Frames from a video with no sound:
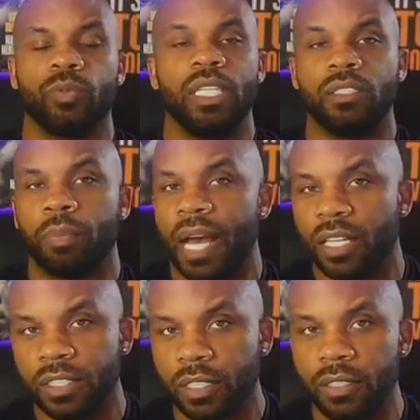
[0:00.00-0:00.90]
We need
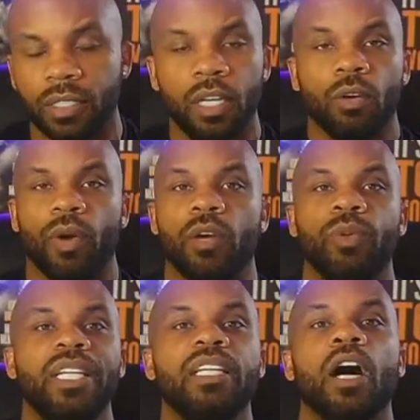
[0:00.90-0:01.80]
balance sheets, right?
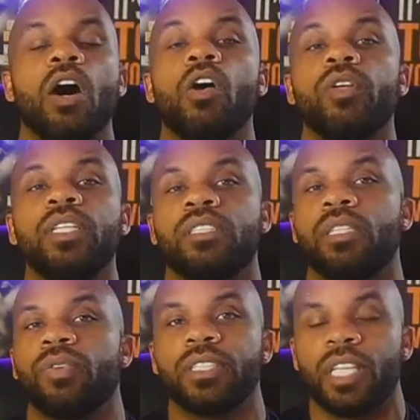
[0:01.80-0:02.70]
We need all these
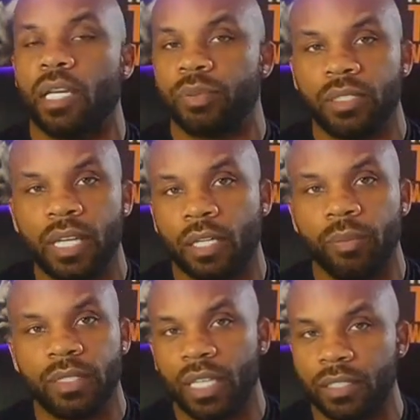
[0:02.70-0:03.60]
different types of
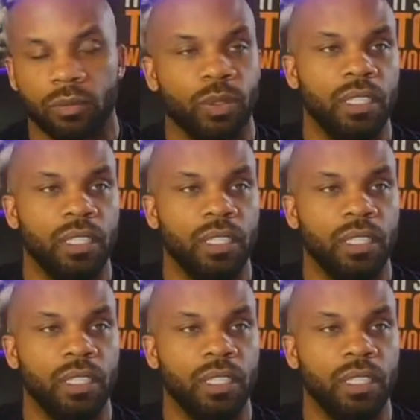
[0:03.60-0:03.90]
documentation.